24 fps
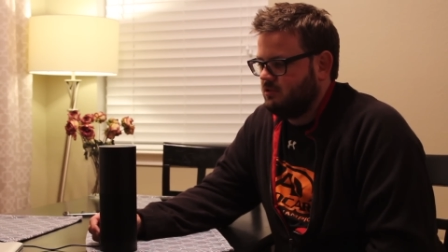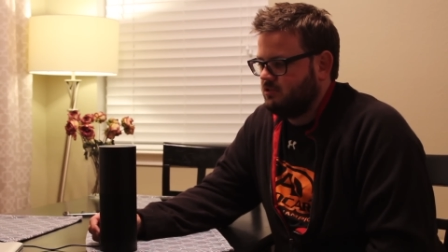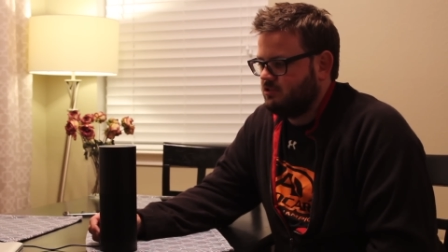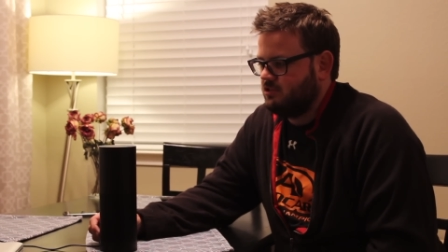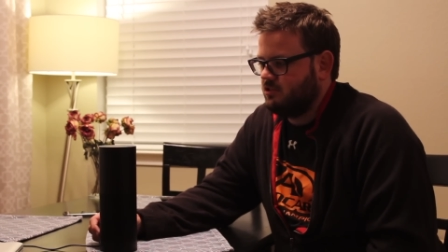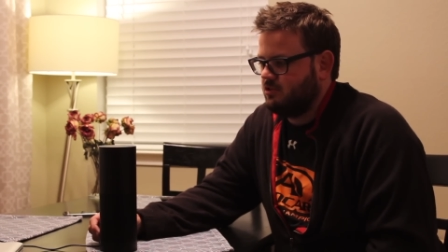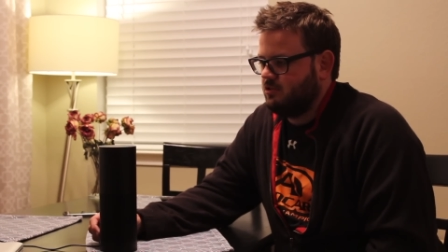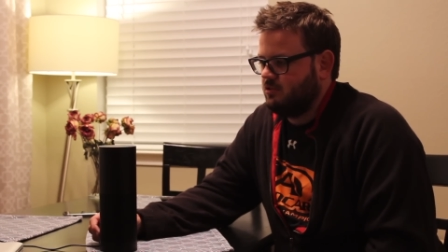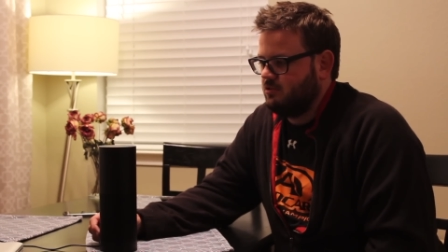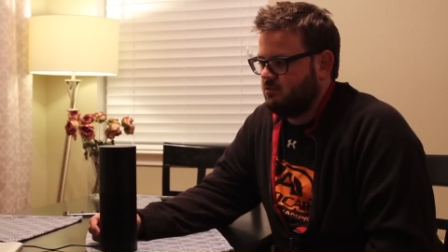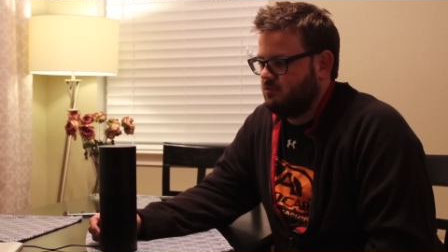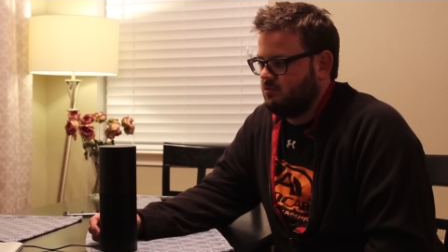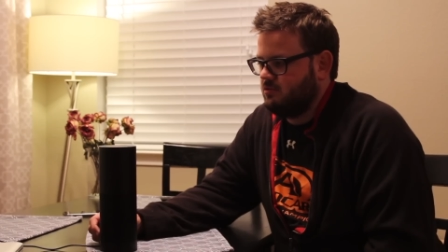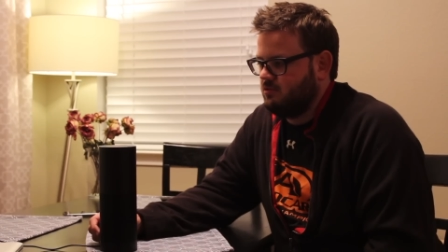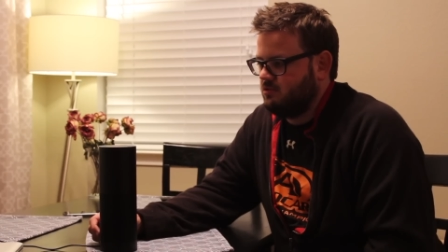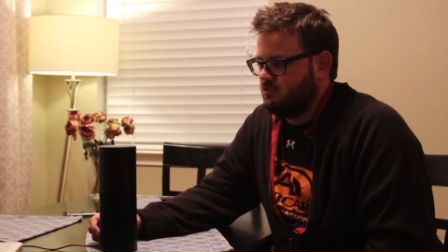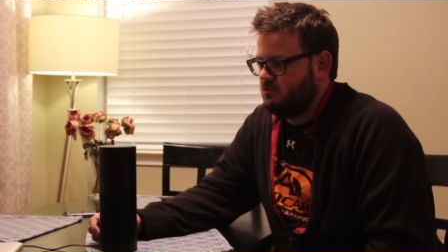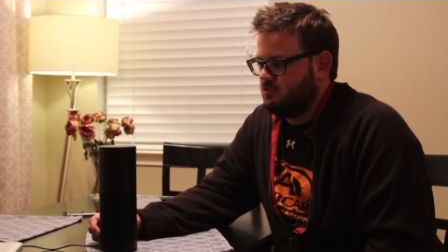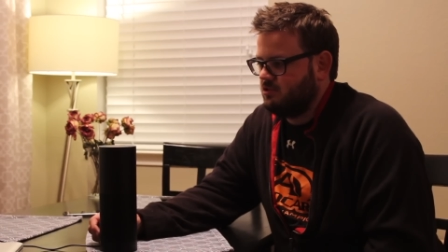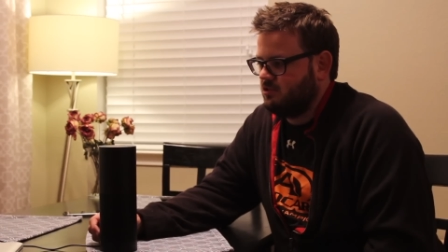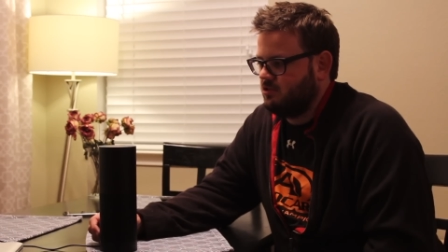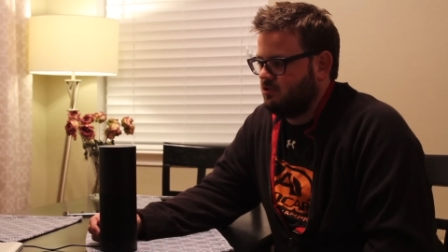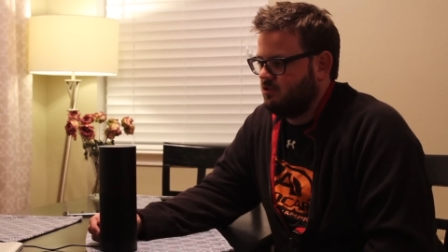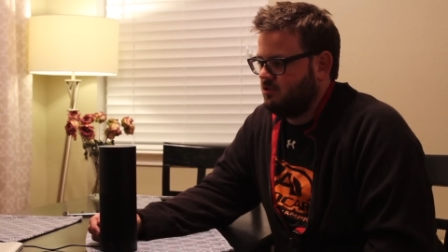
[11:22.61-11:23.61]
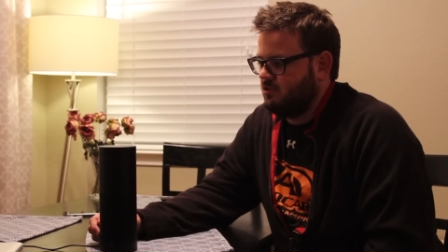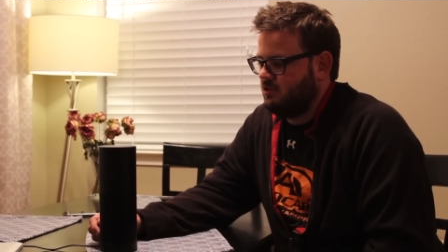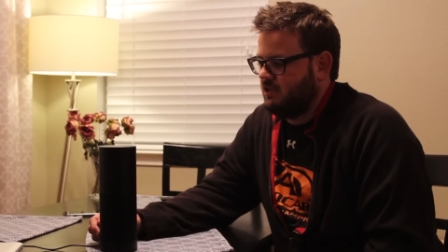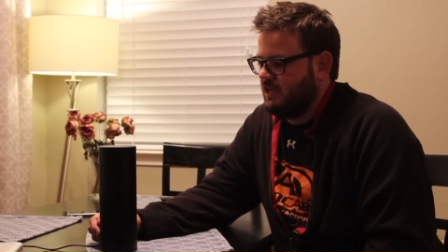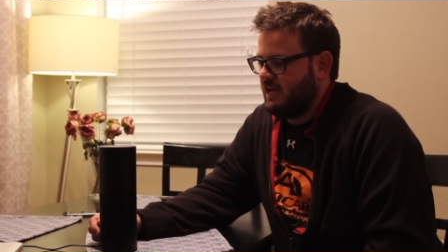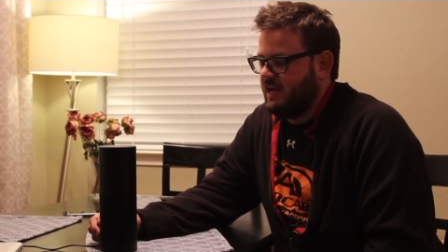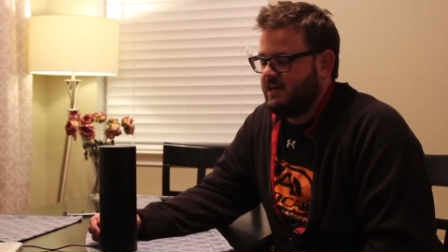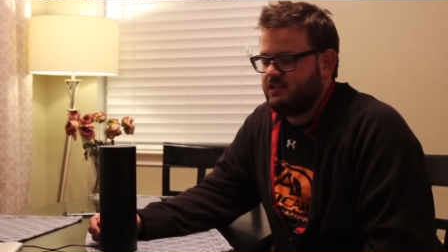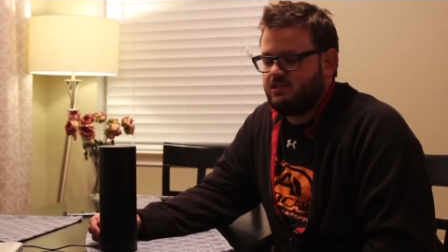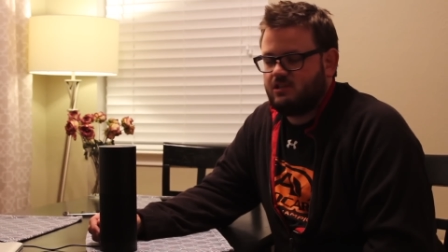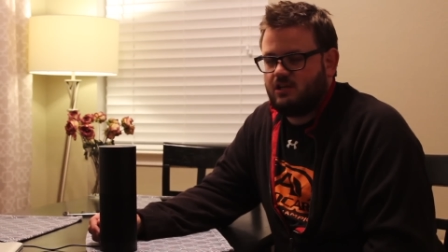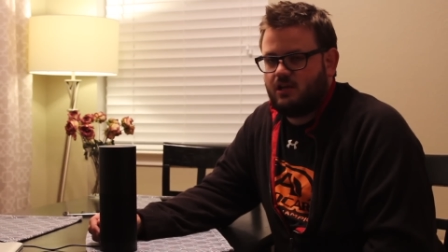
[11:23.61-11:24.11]
it's a good, it's a good
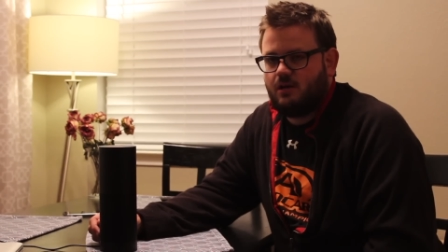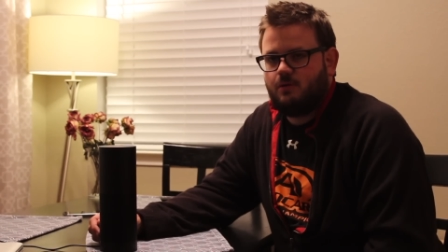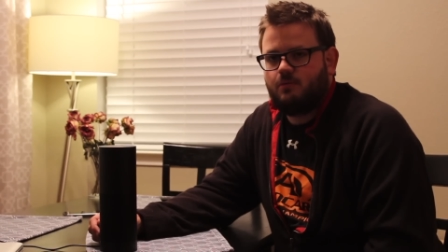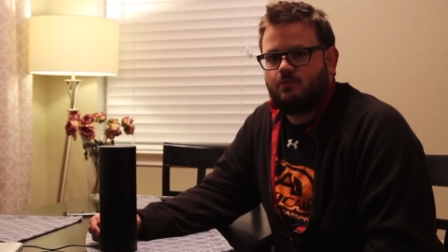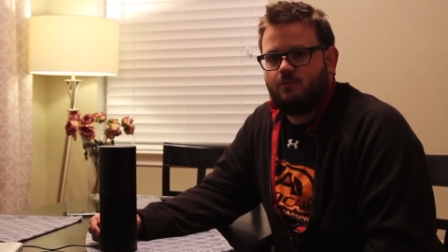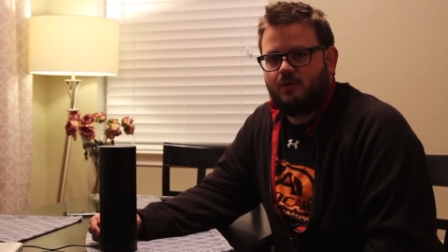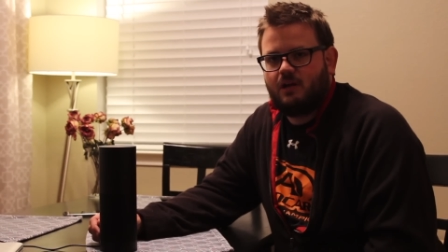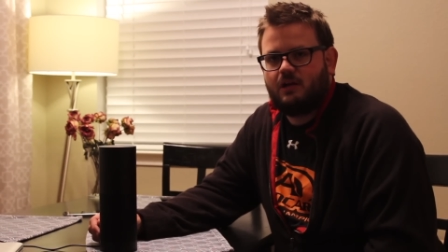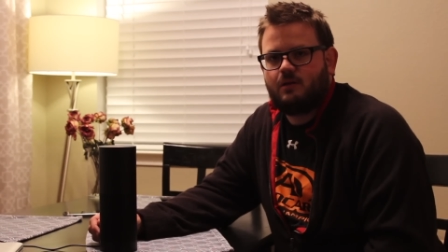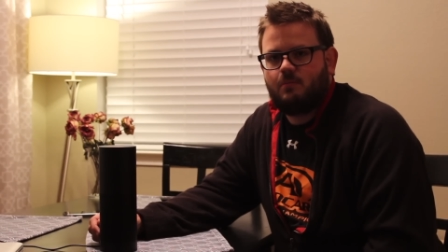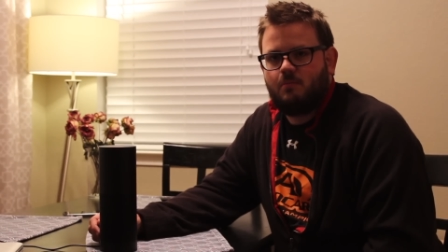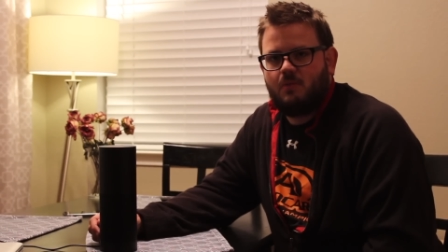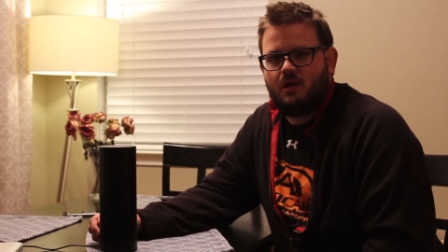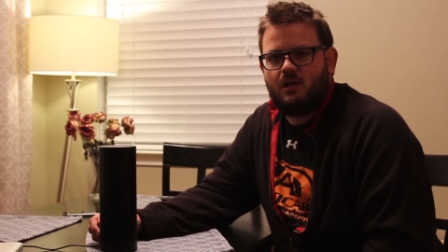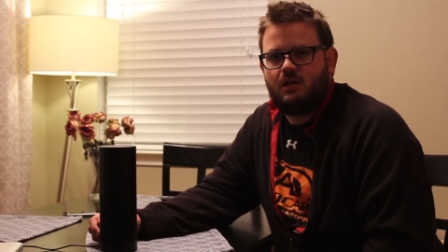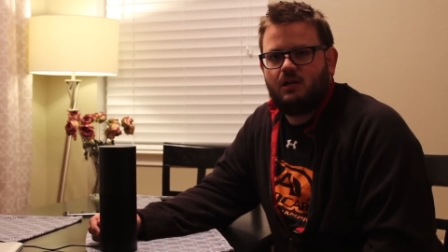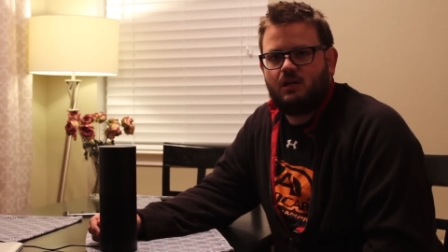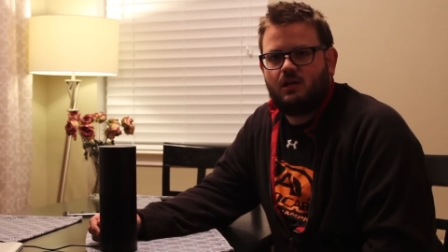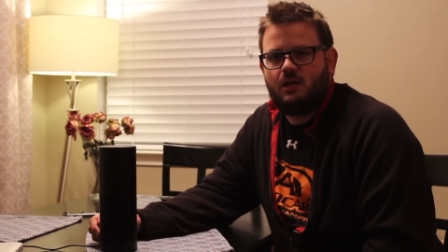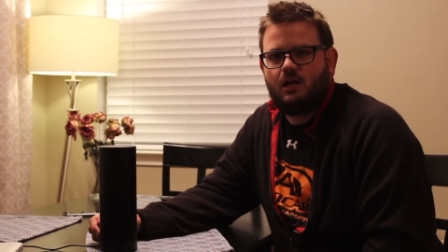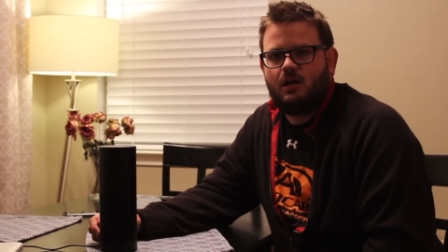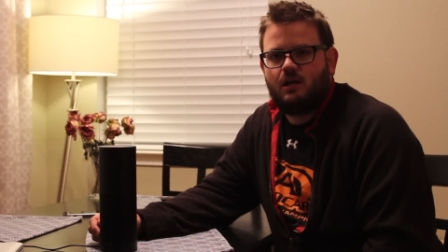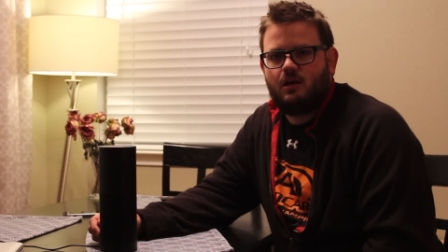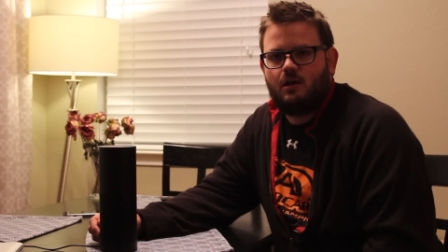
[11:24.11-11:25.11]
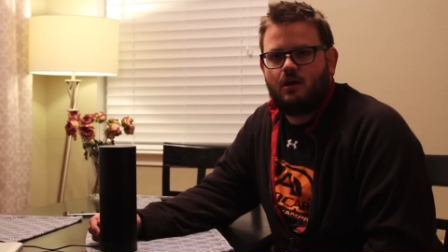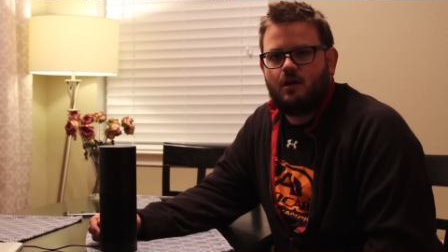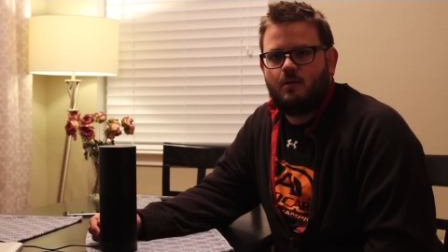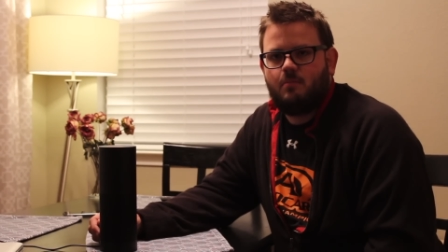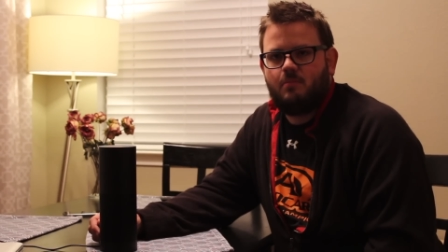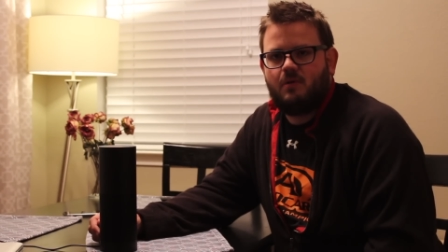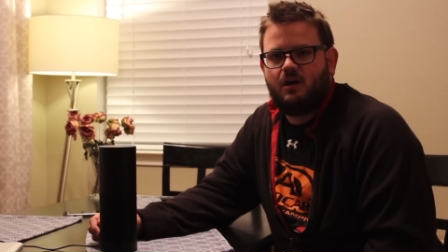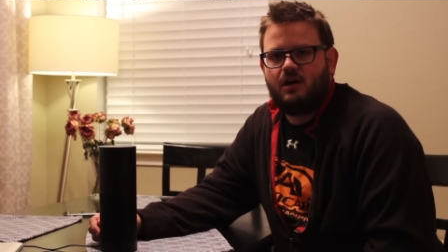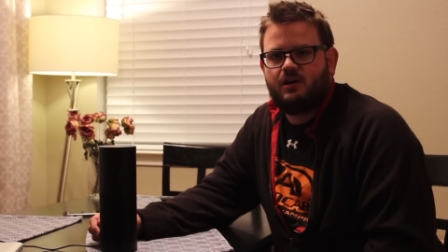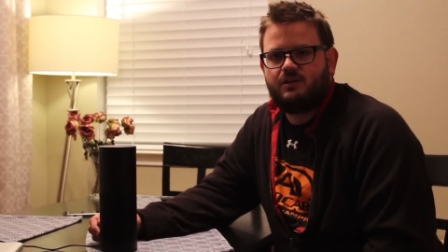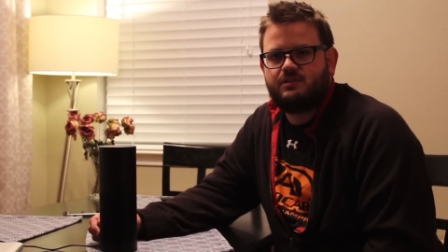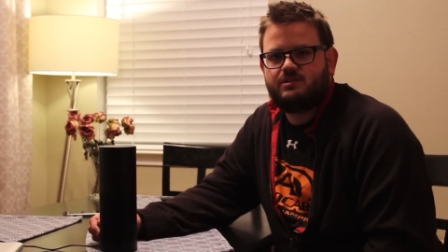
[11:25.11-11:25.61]
gadget. I would recommend it. Ninety nine
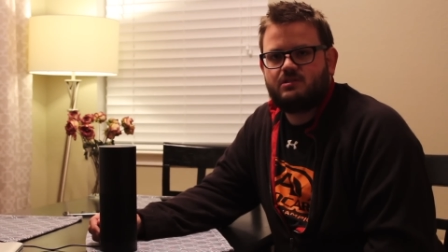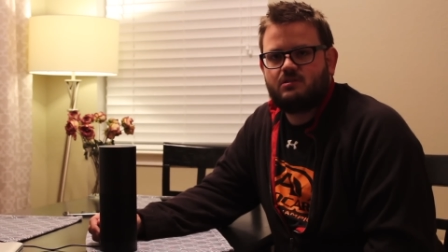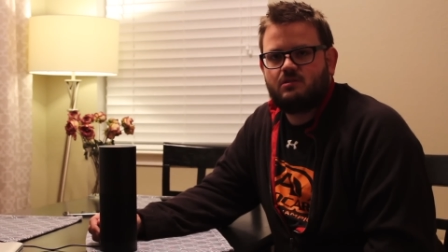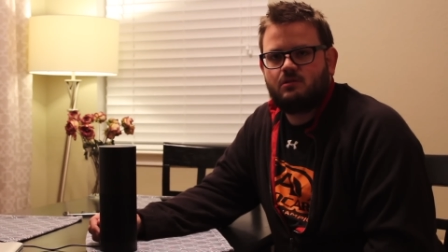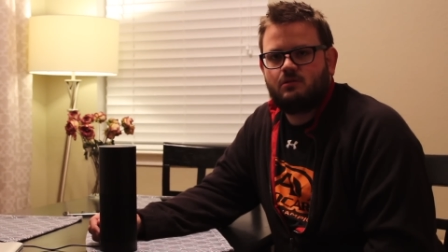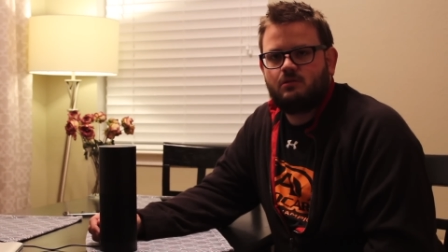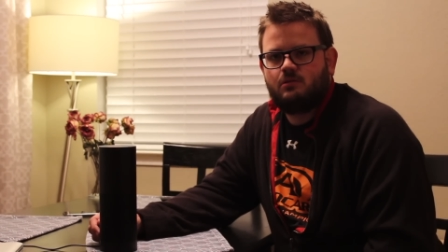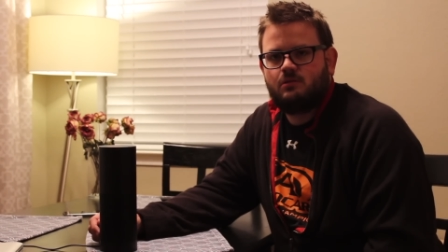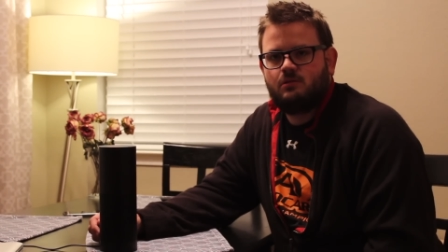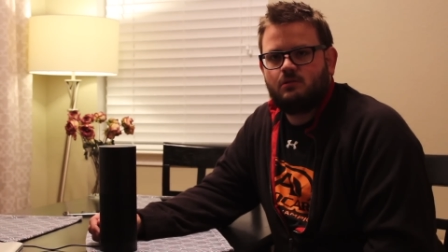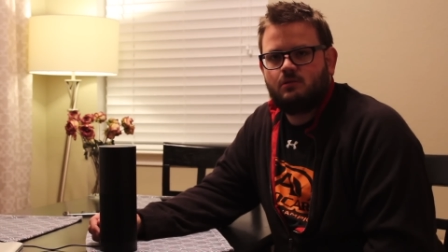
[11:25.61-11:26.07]
bucks.